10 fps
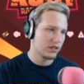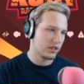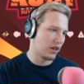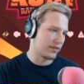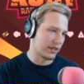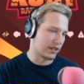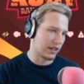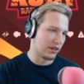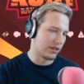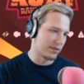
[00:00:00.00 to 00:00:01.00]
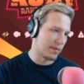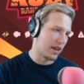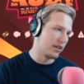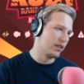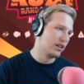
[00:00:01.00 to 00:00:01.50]
yeah, obviously Kyogre doesn't
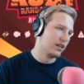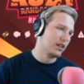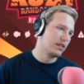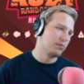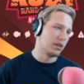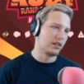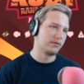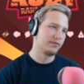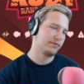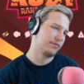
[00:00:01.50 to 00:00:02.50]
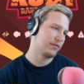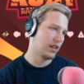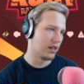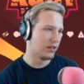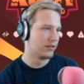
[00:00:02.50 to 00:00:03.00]
matter. But, I
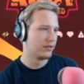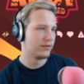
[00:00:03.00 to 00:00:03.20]
don't know.